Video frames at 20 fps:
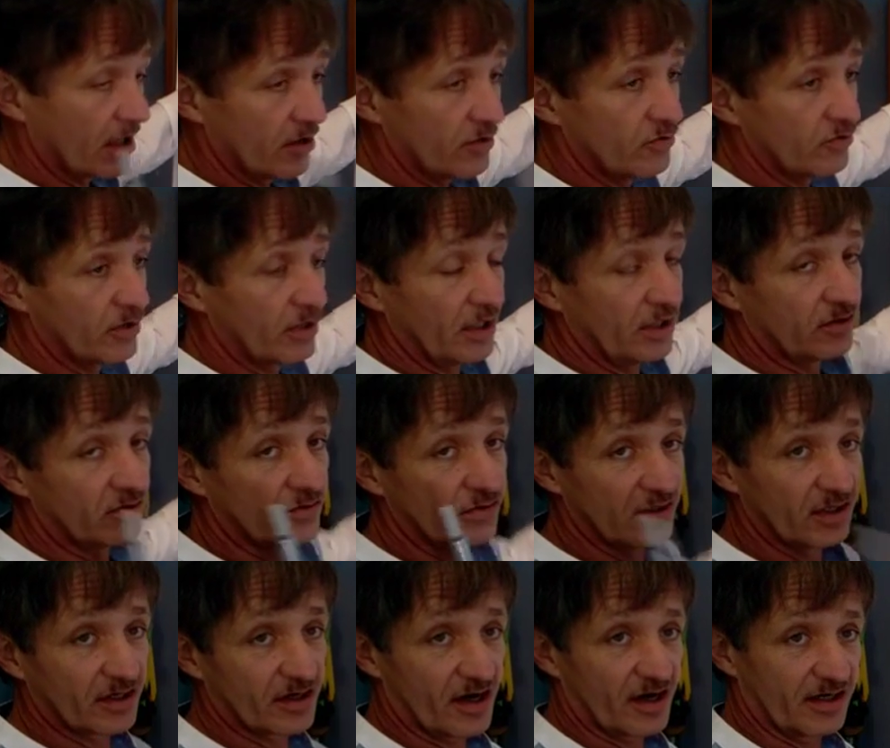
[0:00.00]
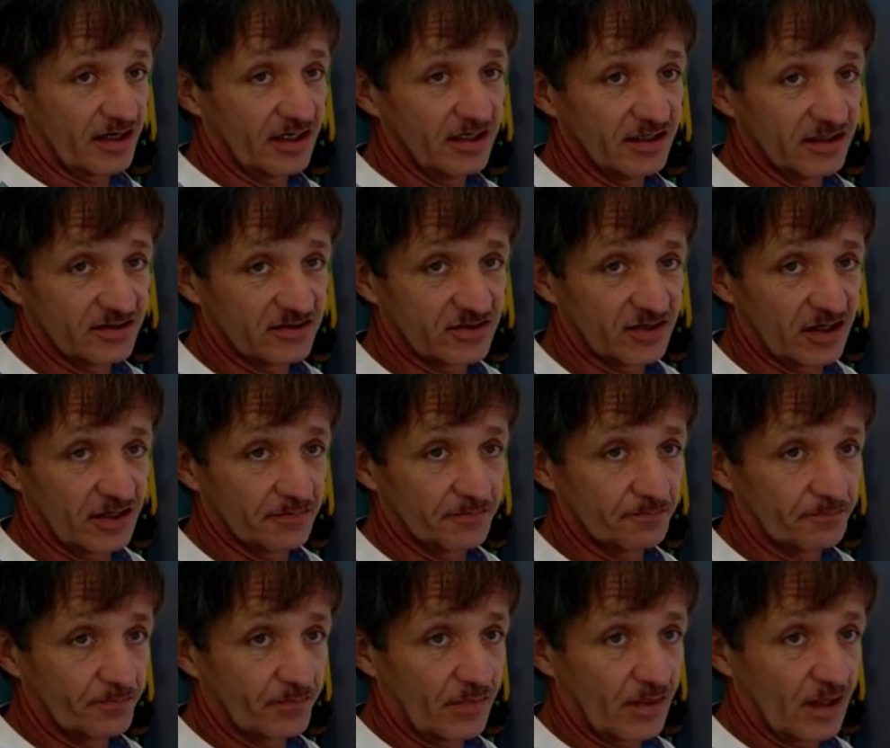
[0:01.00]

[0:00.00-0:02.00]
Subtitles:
go into the right industry.